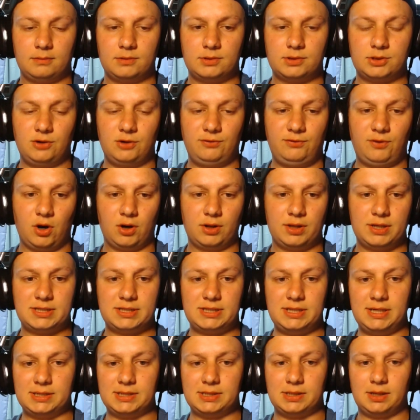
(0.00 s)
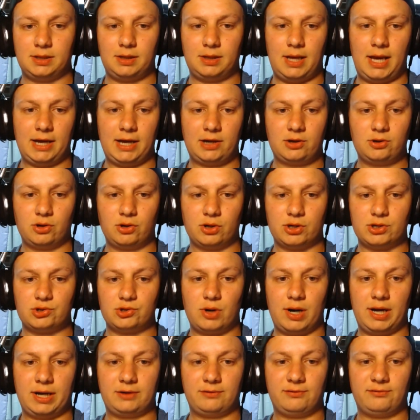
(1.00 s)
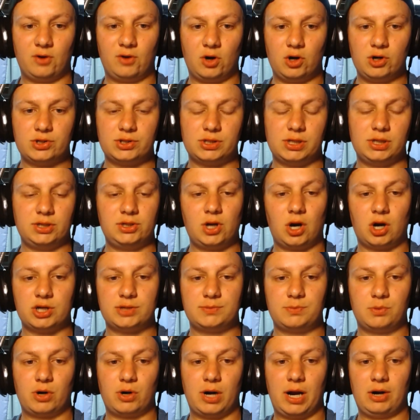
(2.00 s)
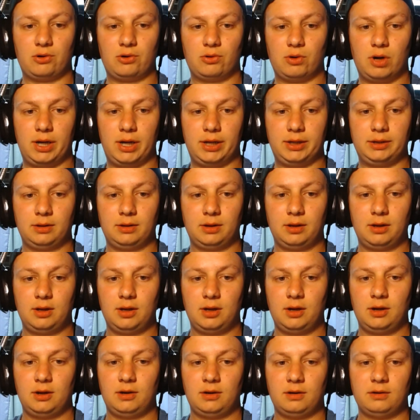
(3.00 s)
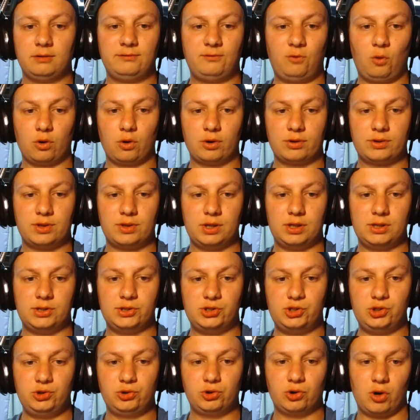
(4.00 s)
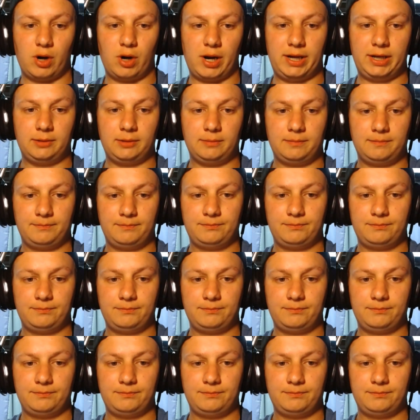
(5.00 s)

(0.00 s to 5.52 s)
So far this season, Eckler is ranked 1st in yards per route run, 4th in juke rate,